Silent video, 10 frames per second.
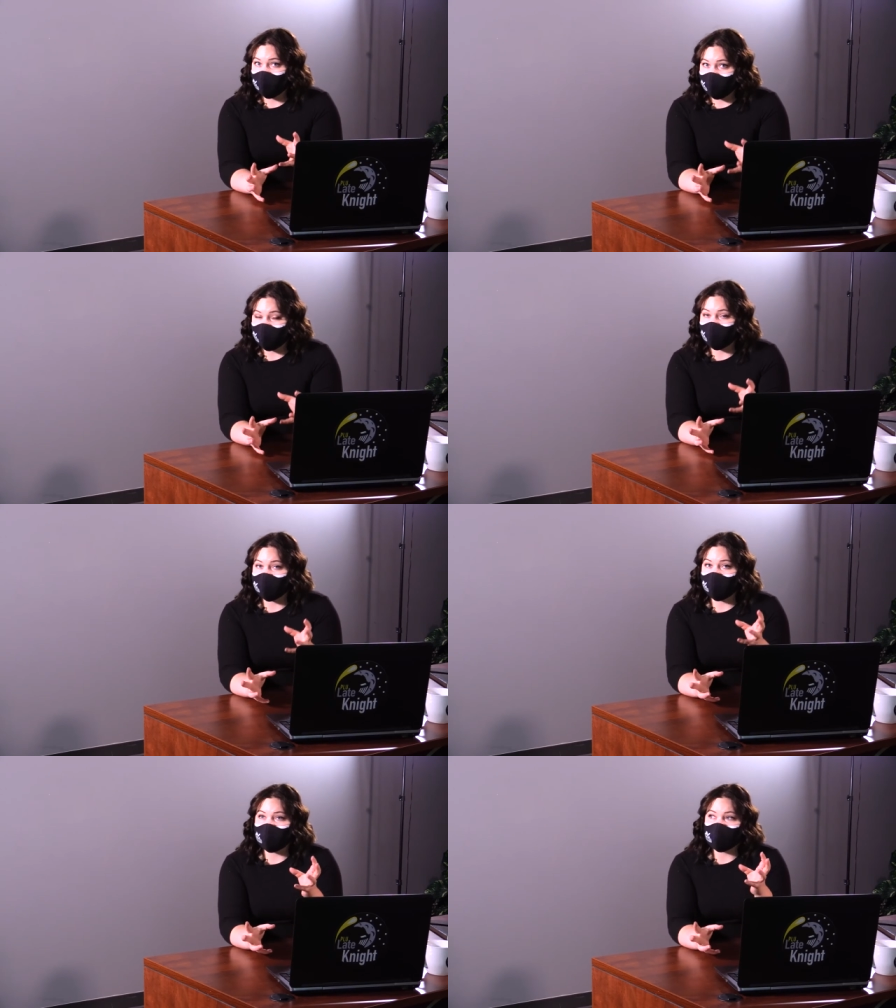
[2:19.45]

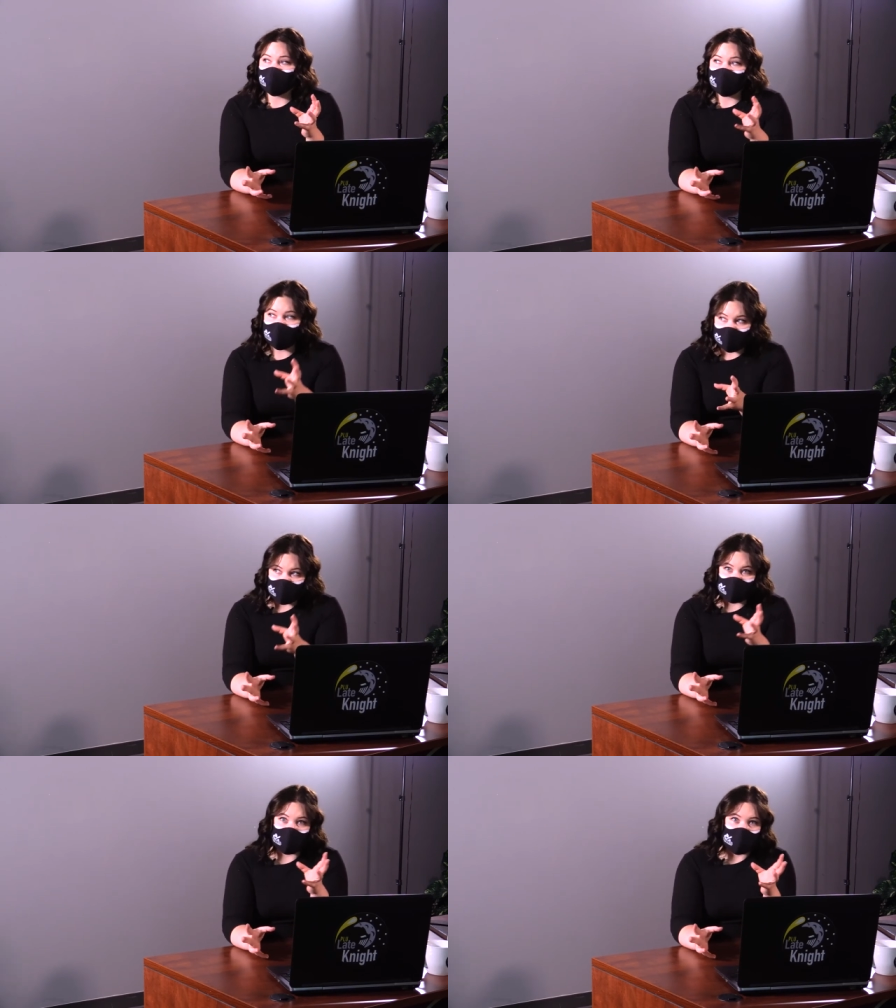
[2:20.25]
aka
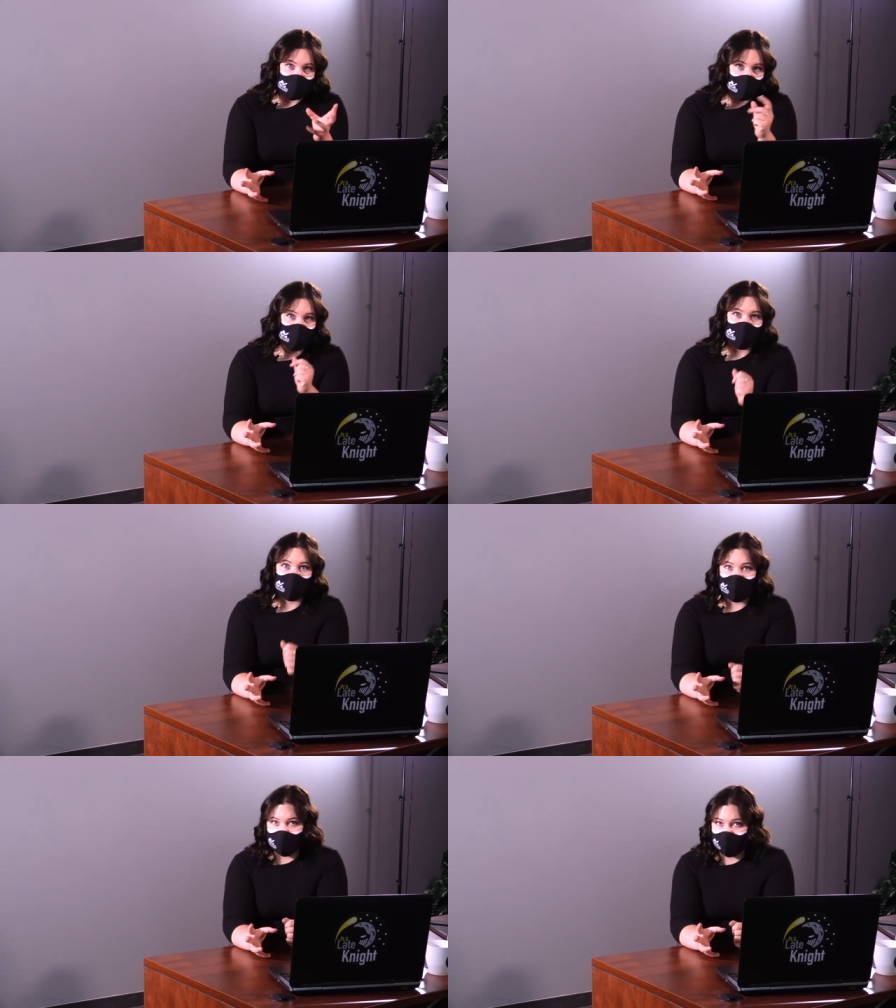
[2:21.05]
literally
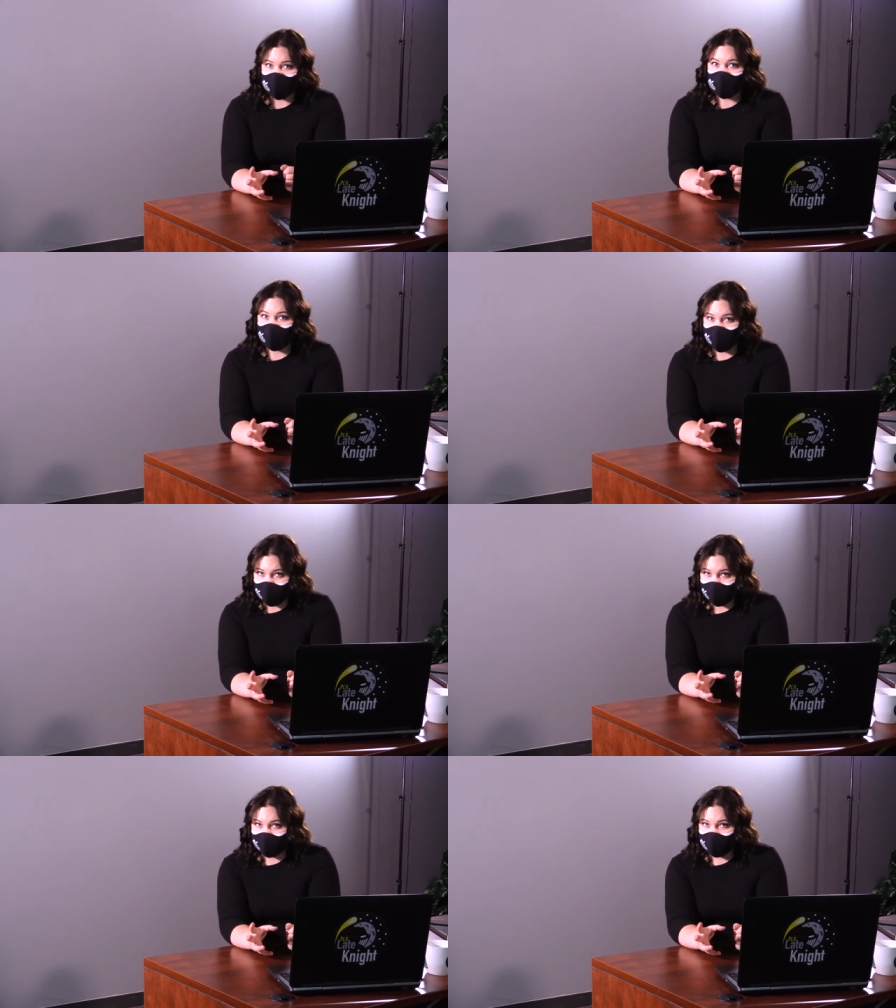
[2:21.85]
every national
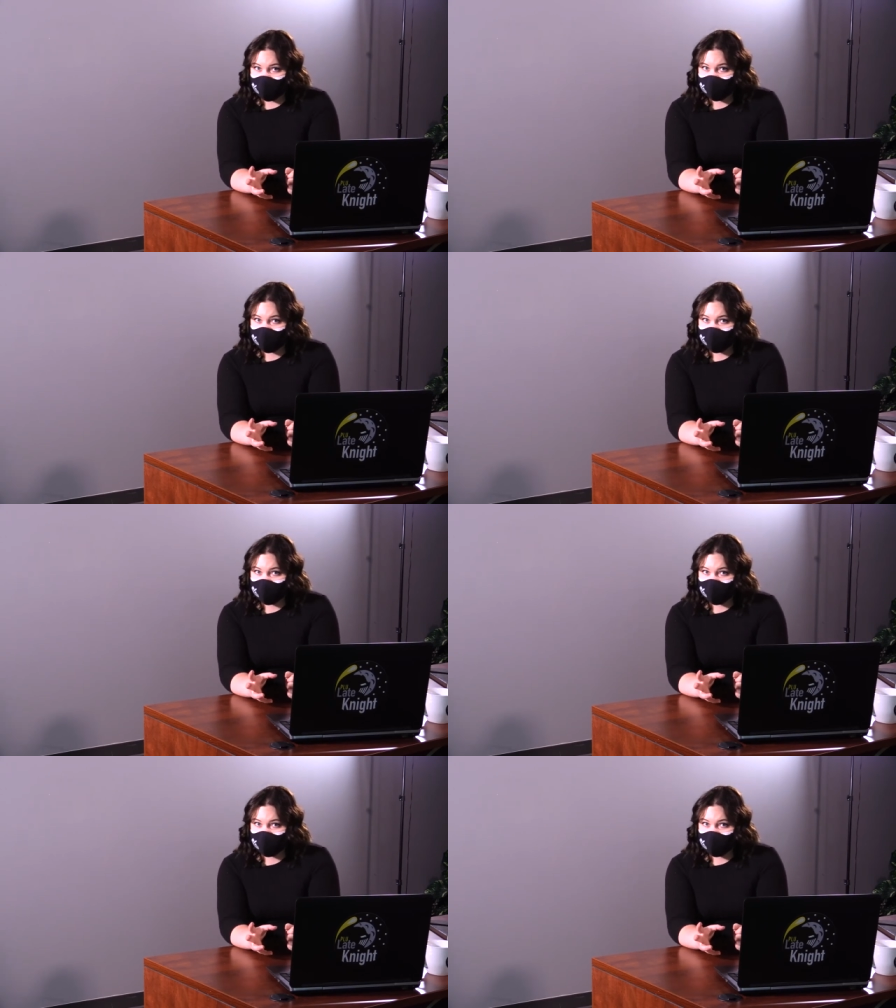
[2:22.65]
park.